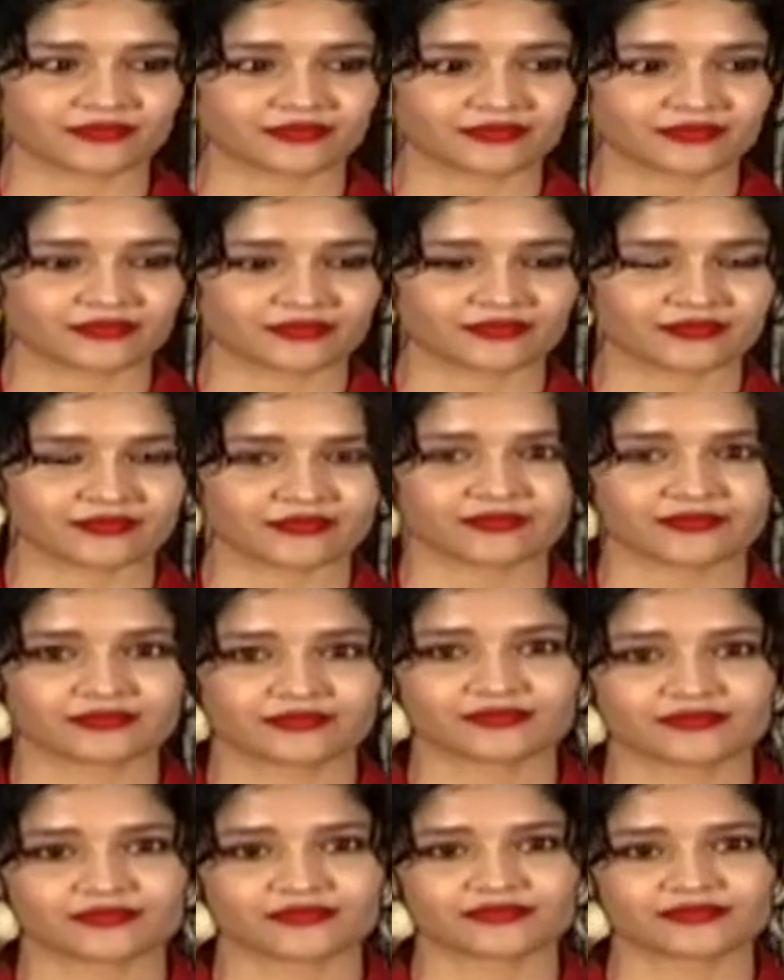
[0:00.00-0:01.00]

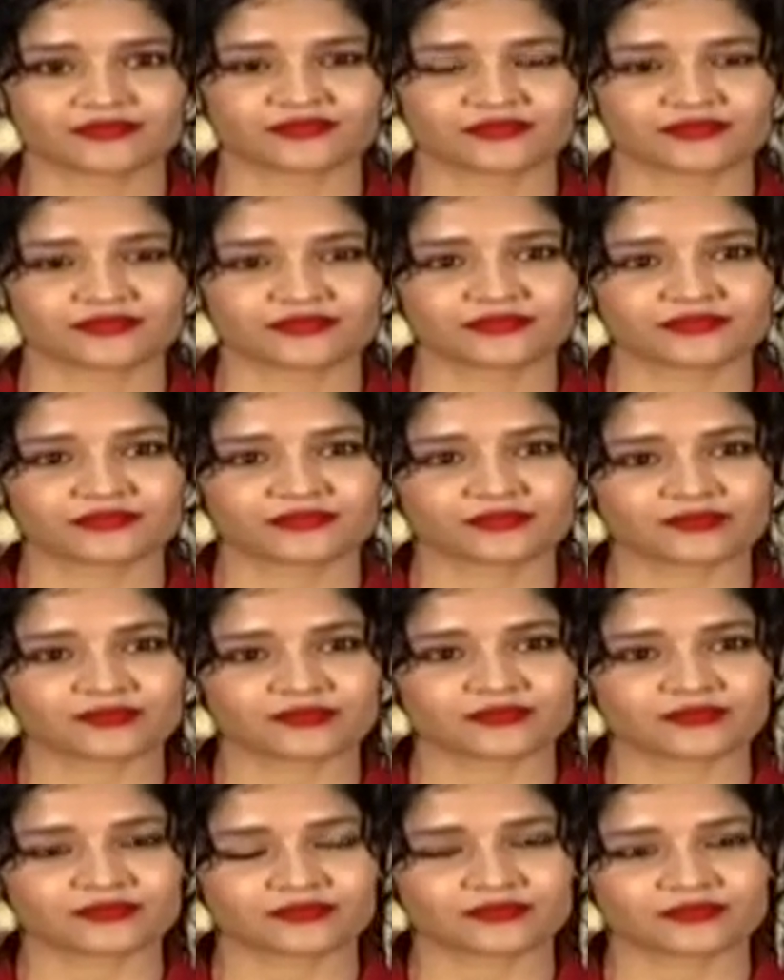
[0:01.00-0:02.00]

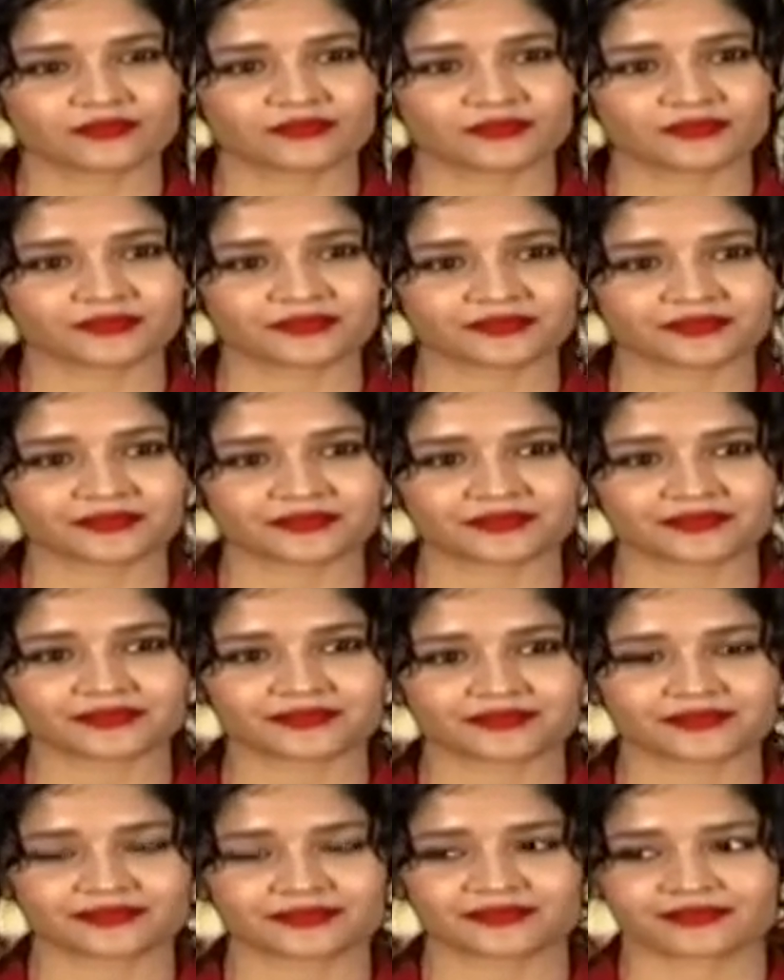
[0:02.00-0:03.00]

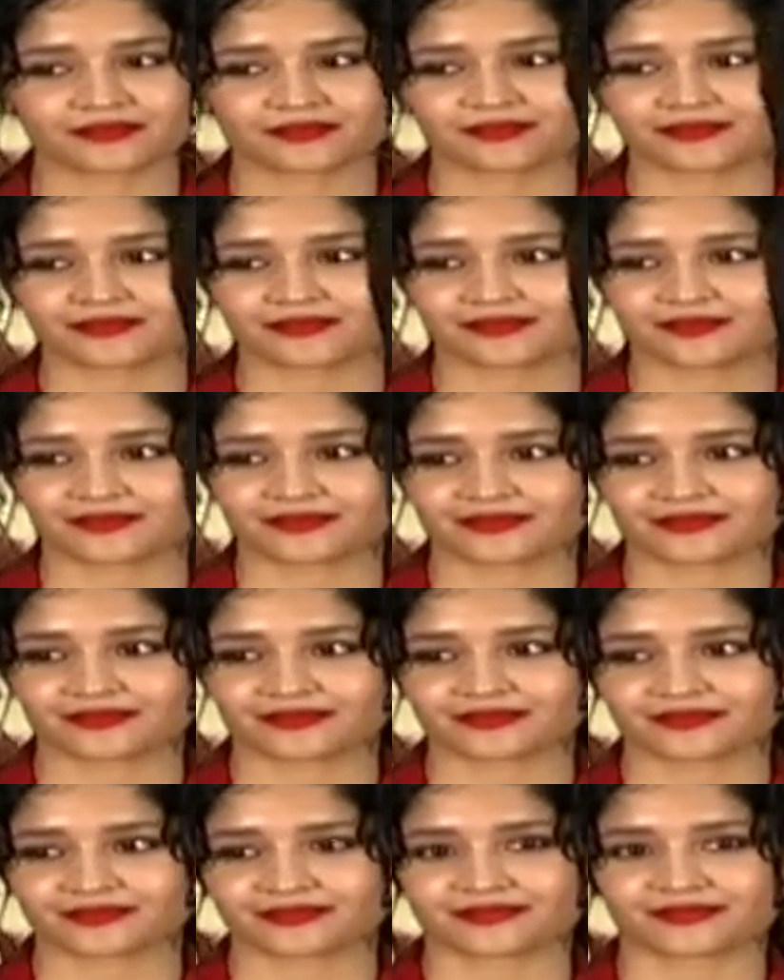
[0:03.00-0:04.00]

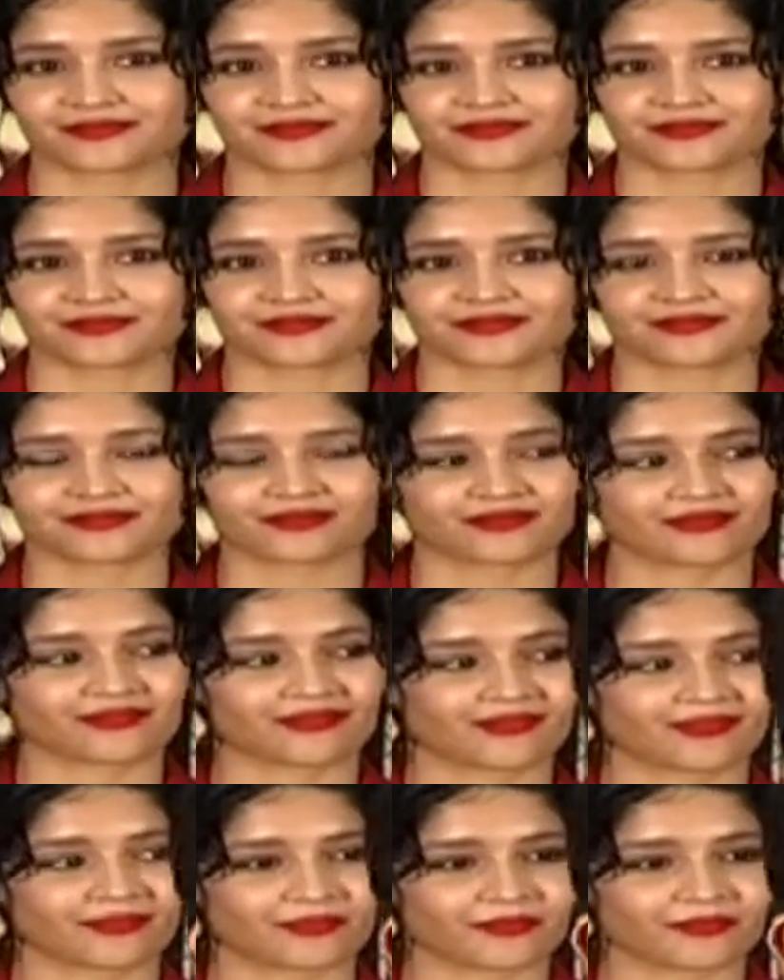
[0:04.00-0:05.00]
No words are spoken by the person on screen.